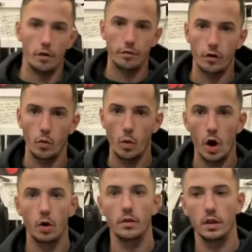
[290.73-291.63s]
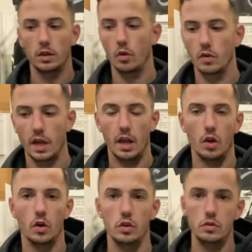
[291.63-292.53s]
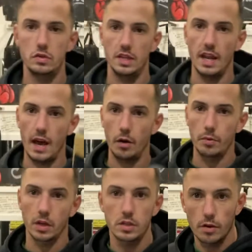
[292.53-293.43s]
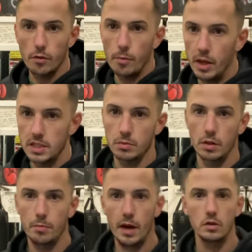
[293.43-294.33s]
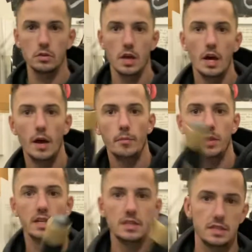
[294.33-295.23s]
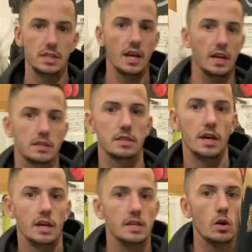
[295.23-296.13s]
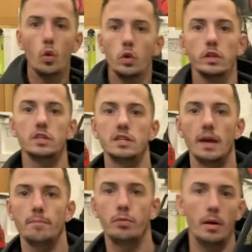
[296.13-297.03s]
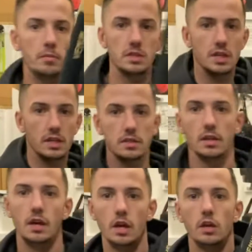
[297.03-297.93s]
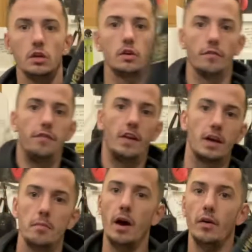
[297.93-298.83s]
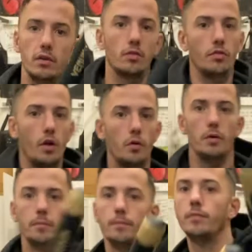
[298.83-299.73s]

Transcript: for a while that don't get a lot of use now because I've replaced them with the paddles. But these sticks, all the same premises. You can fling them out and throw them.